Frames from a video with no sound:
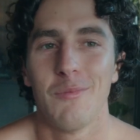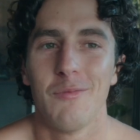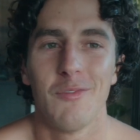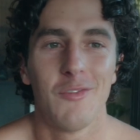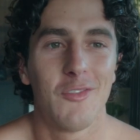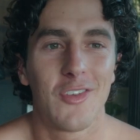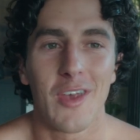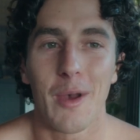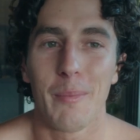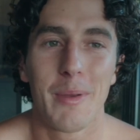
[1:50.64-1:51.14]

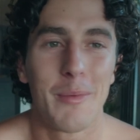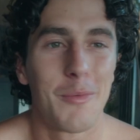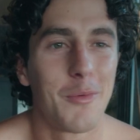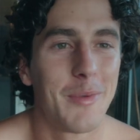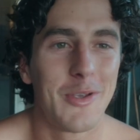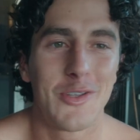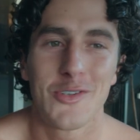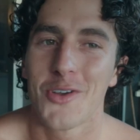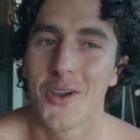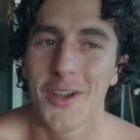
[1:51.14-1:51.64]
some people
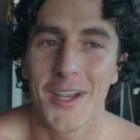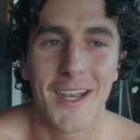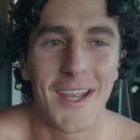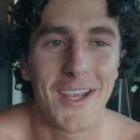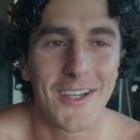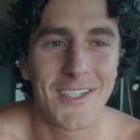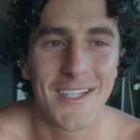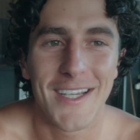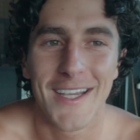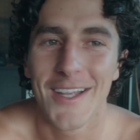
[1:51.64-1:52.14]
be stroking
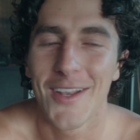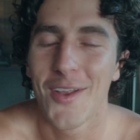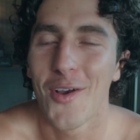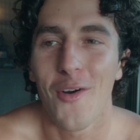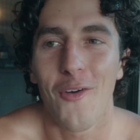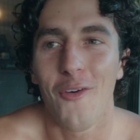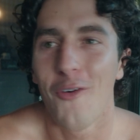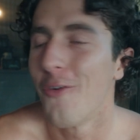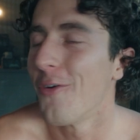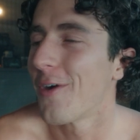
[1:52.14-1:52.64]
their shit,
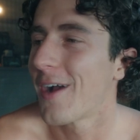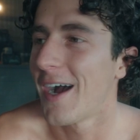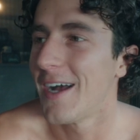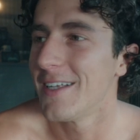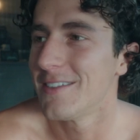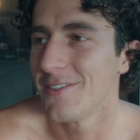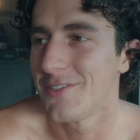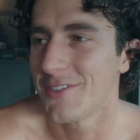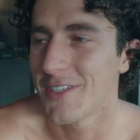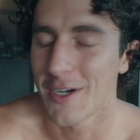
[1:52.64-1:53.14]
all
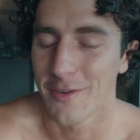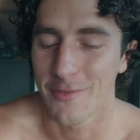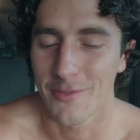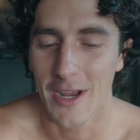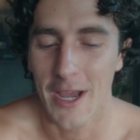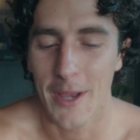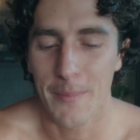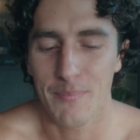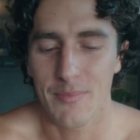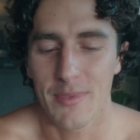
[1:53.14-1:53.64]
kinds of stuff,
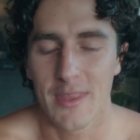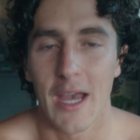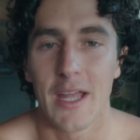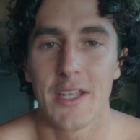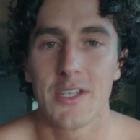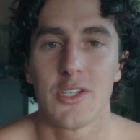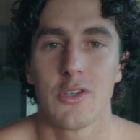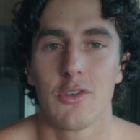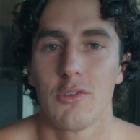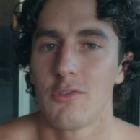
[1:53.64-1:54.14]
right?
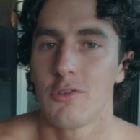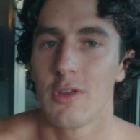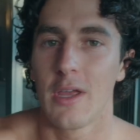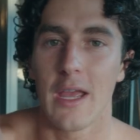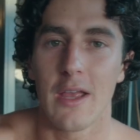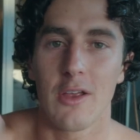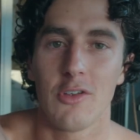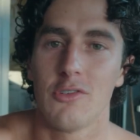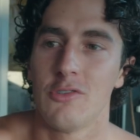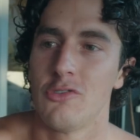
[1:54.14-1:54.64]
That
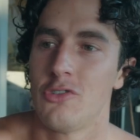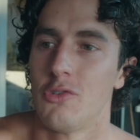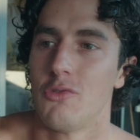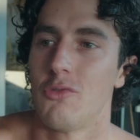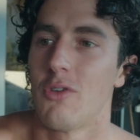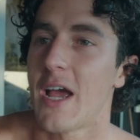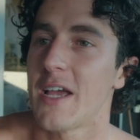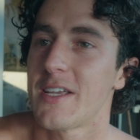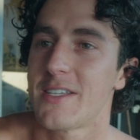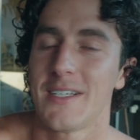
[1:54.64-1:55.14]

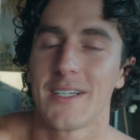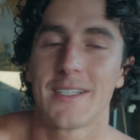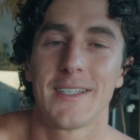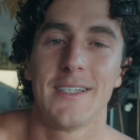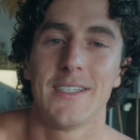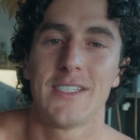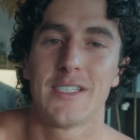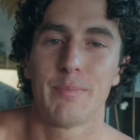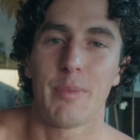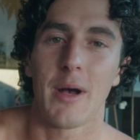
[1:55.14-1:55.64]

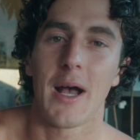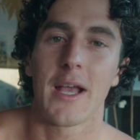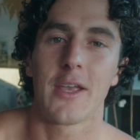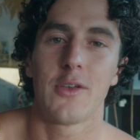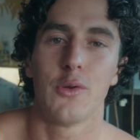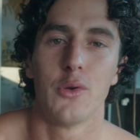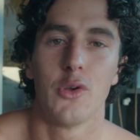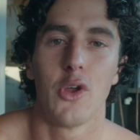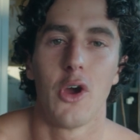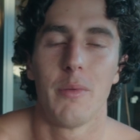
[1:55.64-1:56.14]
drastically spike
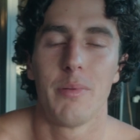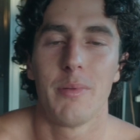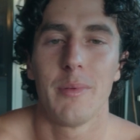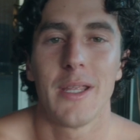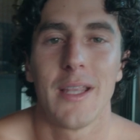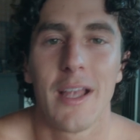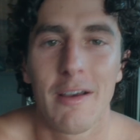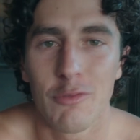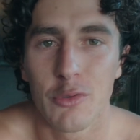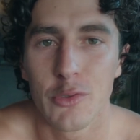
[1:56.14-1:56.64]
your
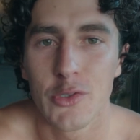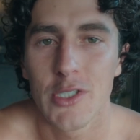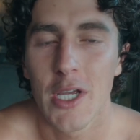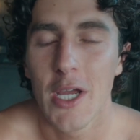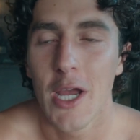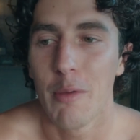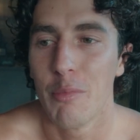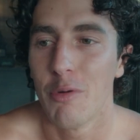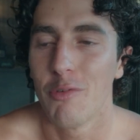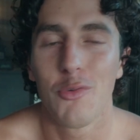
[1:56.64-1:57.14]
dopamine levels
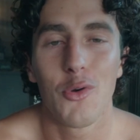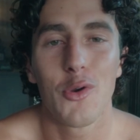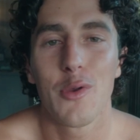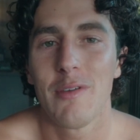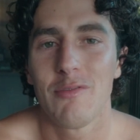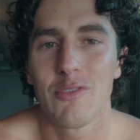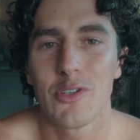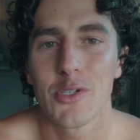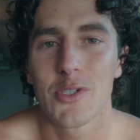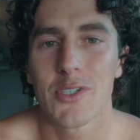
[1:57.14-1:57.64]
before you
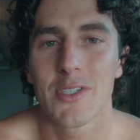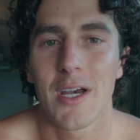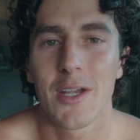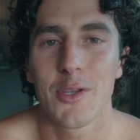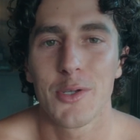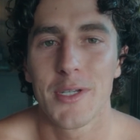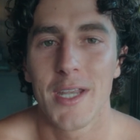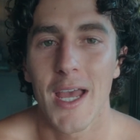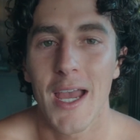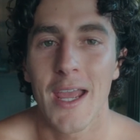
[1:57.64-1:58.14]
even start
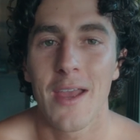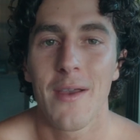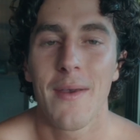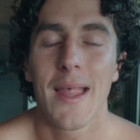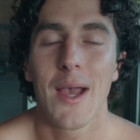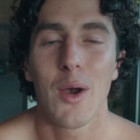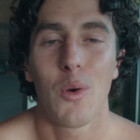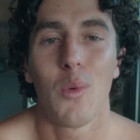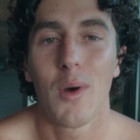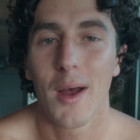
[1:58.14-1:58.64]
your day.
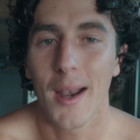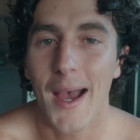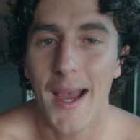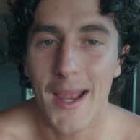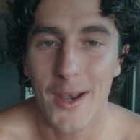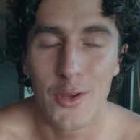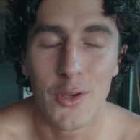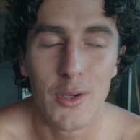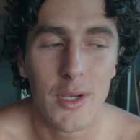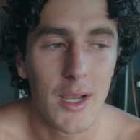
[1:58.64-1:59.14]
What I
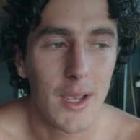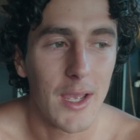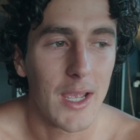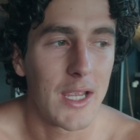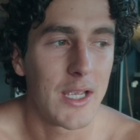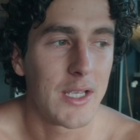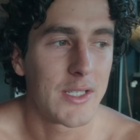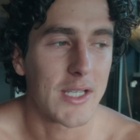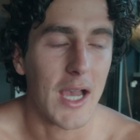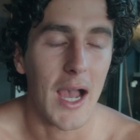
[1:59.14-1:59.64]
do
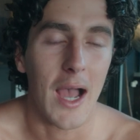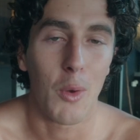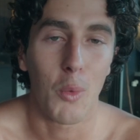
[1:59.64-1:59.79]
is I